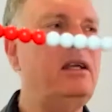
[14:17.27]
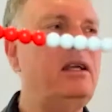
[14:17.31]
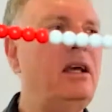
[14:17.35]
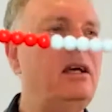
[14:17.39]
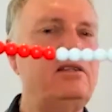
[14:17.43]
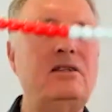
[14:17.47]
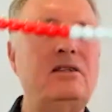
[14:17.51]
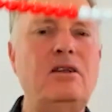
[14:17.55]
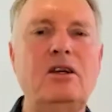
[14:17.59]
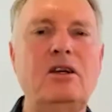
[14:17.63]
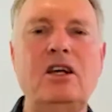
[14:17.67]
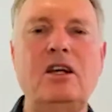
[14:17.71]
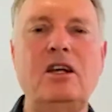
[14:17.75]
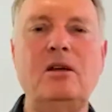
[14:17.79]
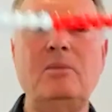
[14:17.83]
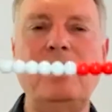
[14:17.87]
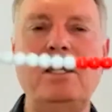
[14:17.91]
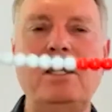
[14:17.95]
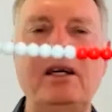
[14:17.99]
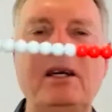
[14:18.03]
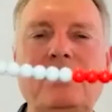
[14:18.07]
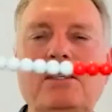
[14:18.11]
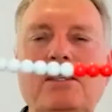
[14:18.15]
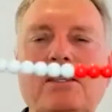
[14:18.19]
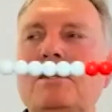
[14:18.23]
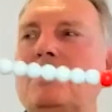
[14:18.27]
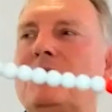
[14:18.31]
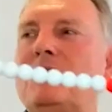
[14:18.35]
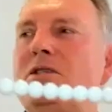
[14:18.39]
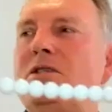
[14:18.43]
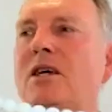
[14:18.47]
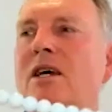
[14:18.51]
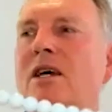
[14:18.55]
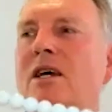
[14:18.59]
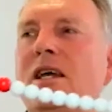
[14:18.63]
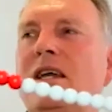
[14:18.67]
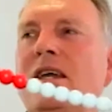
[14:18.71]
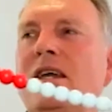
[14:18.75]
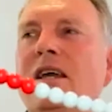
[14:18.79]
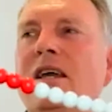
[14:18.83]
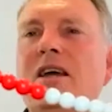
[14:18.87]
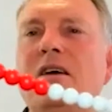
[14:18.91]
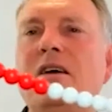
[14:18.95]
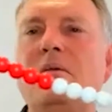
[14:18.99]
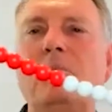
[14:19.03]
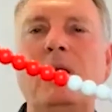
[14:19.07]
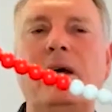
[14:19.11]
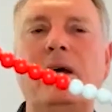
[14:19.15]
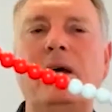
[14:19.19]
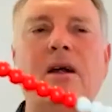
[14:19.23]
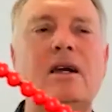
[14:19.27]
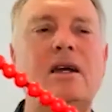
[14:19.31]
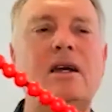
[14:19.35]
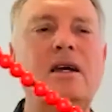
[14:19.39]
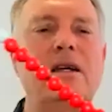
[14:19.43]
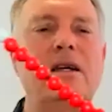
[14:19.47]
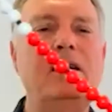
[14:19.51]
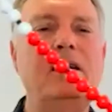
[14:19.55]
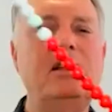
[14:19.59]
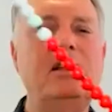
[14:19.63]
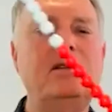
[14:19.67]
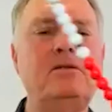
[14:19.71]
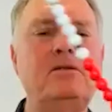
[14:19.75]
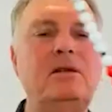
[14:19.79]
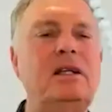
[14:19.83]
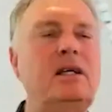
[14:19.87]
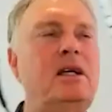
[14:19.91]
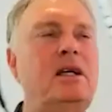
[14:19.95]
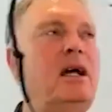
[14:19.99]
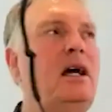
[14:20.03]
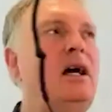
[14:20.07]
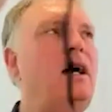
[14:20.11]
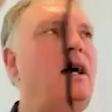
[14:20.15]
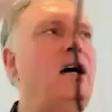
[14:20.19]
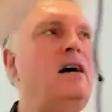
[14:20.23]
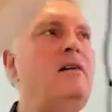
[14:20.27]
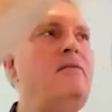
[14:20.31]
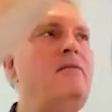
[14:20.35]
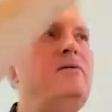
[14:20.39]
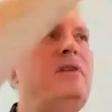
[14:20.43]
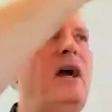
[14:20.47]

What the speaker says: Now, it's not going to be easy to see, but I could literally halve